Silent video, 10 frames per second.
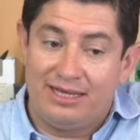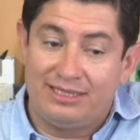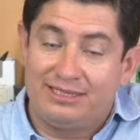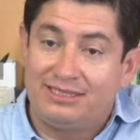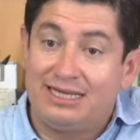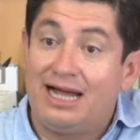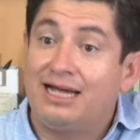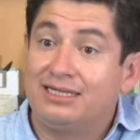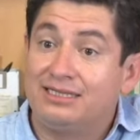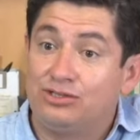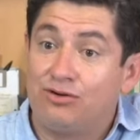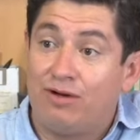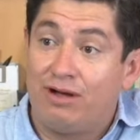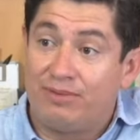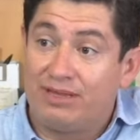signs
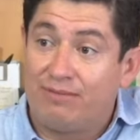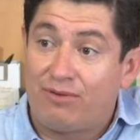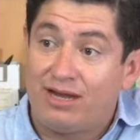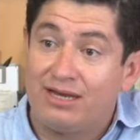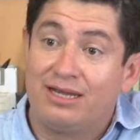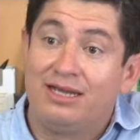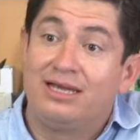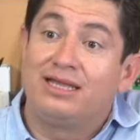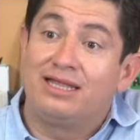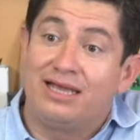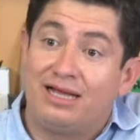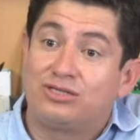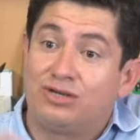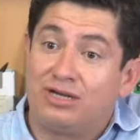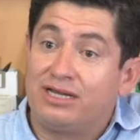show up in the brain, they
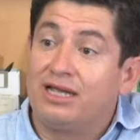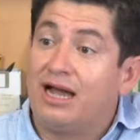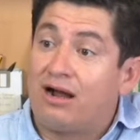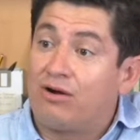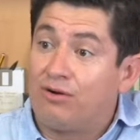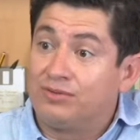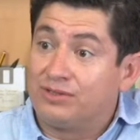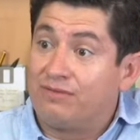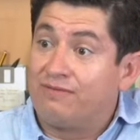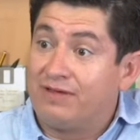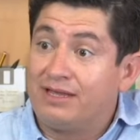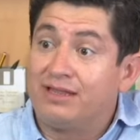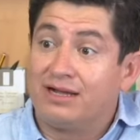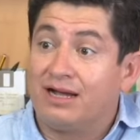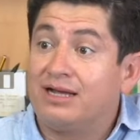actually are observed in
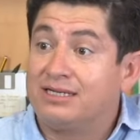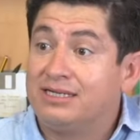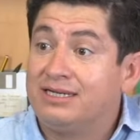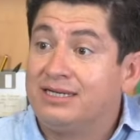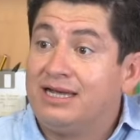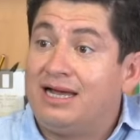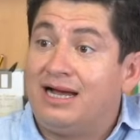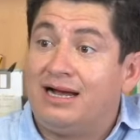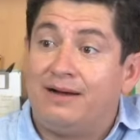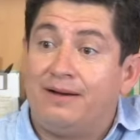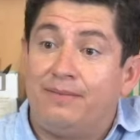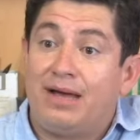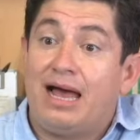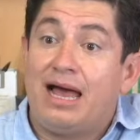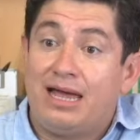the gut.
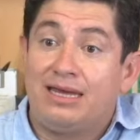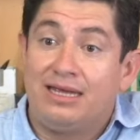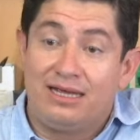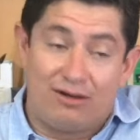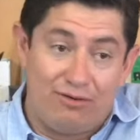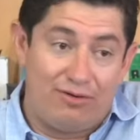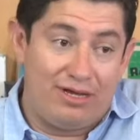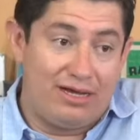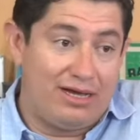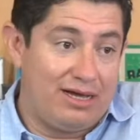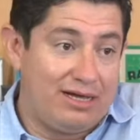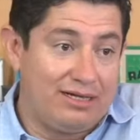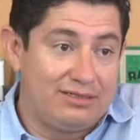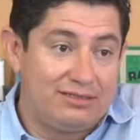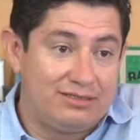And including
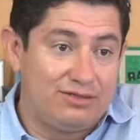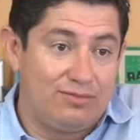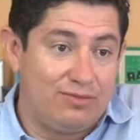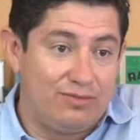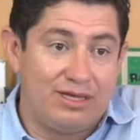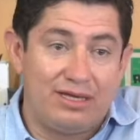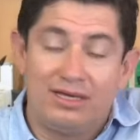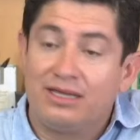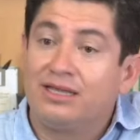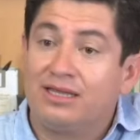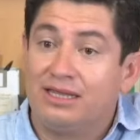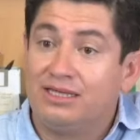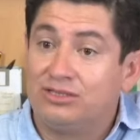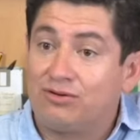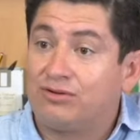some of the
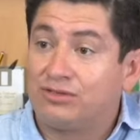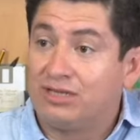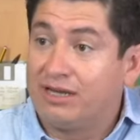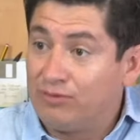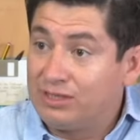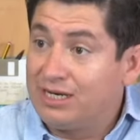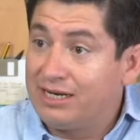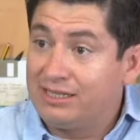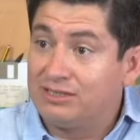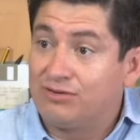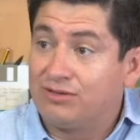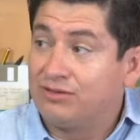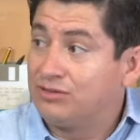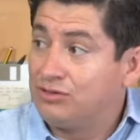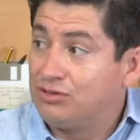disorders, like motility
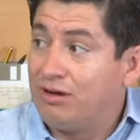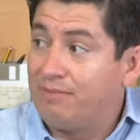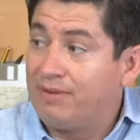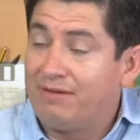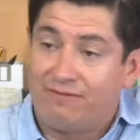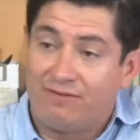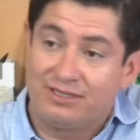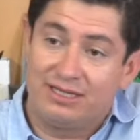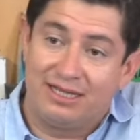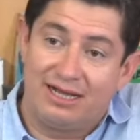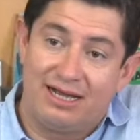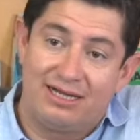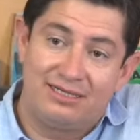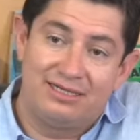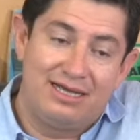disorders, show up first in the gut.